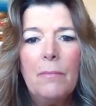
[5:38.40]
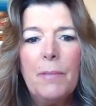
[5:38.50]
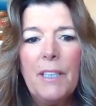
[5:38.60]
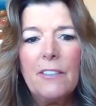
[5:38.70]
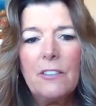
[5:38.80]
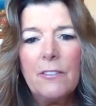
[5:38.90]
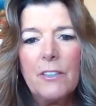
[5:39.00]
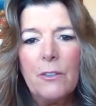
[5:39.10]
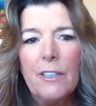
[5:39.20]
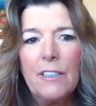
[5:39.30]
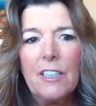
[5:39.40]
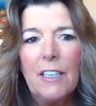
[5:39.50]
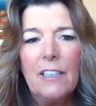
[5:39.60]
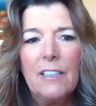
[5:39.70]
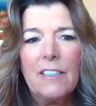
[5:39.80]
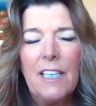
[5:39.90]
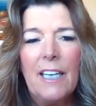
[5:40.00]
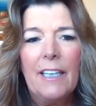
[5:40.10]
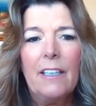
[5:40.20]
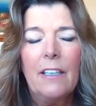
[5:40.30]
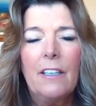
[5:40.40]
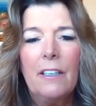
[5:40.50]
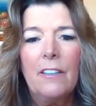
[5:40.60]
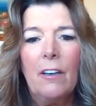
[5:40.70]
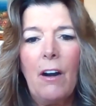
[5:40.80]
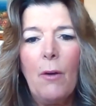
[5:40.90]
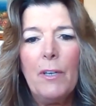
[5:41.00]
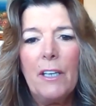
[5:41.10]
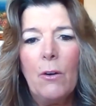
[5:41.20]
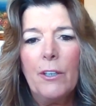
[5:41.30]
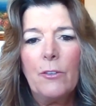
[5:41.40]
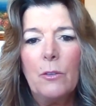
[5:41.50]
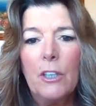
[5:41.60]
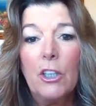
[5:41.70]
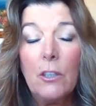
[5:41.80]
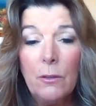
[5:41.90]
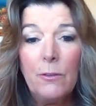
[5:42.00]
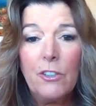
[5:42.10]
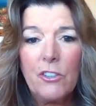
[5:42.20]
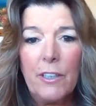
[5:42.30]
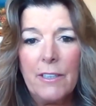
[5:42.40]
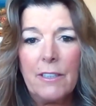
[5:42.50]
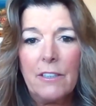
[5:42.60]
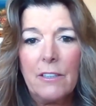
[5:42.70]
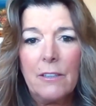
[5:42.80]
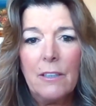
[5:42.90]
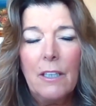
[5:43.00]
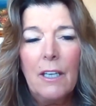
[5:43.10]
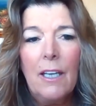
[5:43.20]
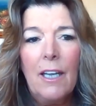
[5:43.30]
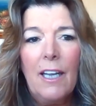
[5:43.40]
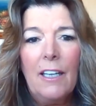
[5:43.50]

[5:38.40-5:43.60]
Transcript: being service orientated it's like they're already going through a huge transition mm.